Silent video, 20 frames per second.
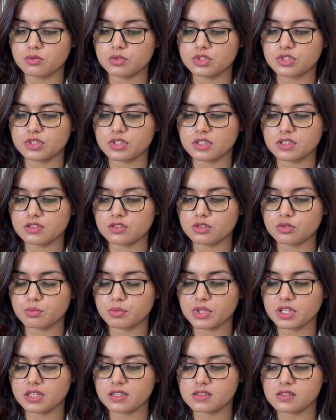which is
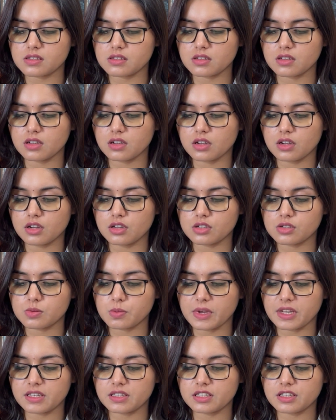rupees
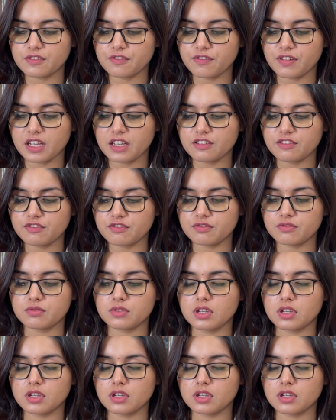25